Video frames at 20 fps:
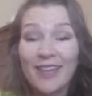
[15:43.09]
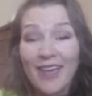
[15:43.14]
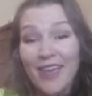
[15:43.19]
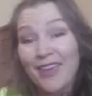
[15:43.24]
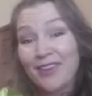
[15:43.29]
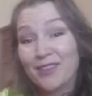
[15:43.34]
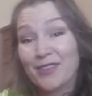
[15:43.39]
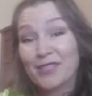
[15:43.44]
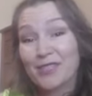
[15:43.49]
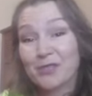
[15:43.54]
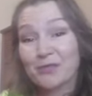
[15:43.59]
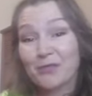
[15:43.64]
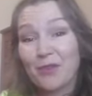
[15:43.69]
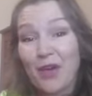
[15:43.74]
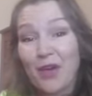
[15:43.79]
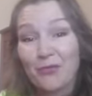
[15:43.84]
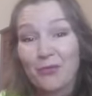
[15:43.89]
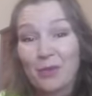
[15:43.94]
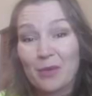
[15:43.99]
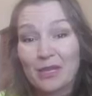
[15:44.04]
take this
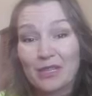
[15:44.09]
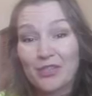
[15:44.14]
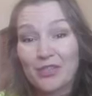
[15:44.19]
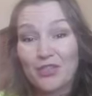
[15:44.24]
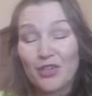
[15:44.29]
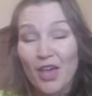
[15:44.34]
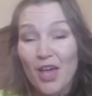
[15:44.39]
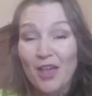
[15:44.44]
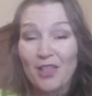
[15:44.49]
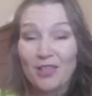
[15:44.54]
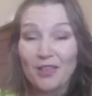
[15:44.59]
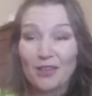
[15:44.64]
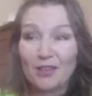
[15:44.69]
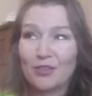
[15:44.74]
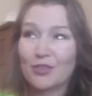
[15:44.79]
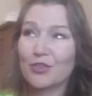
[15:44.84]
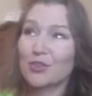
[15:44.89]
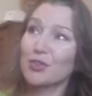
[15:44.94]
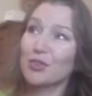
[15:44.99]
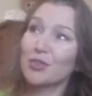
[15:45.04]
5-minute challenge.